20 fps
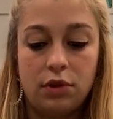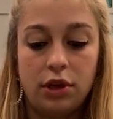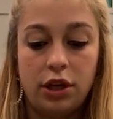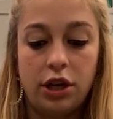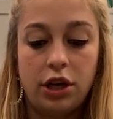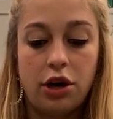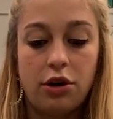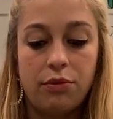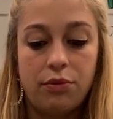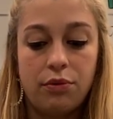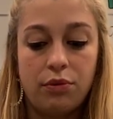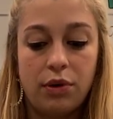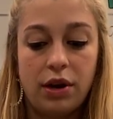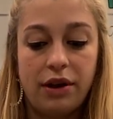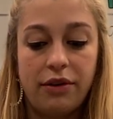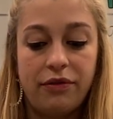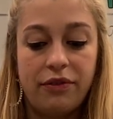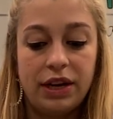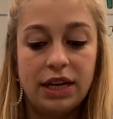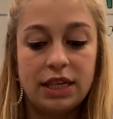You know, what
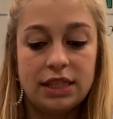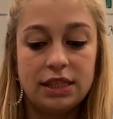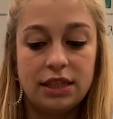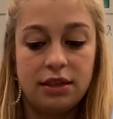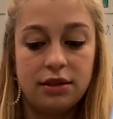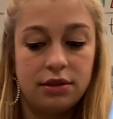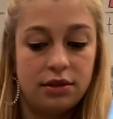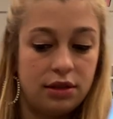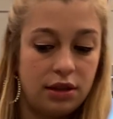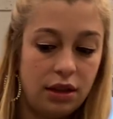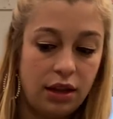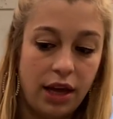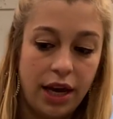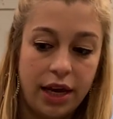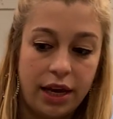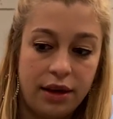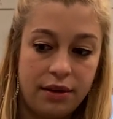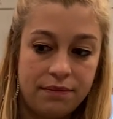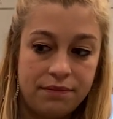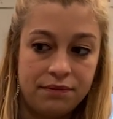if it doesn't
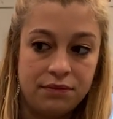like